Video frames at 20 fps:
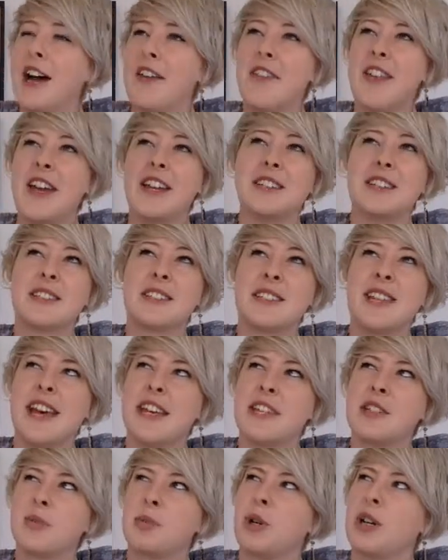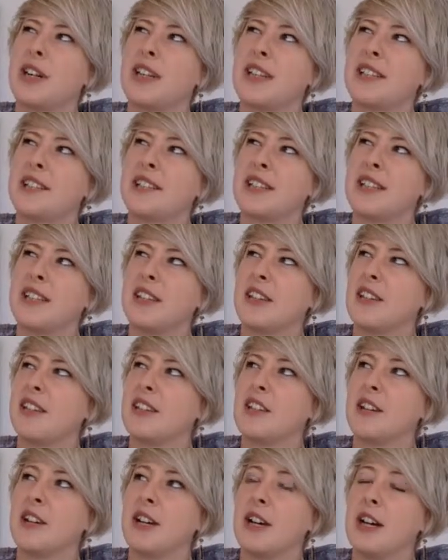And then snares wise,
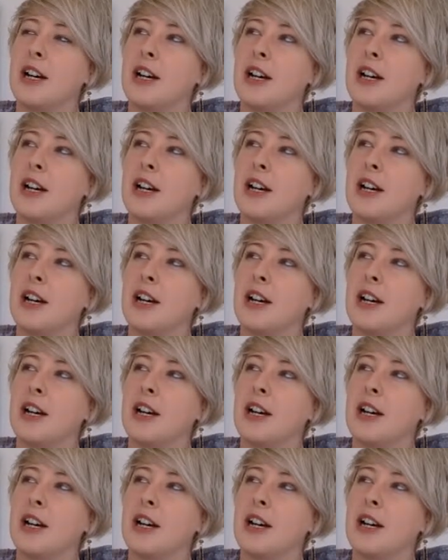either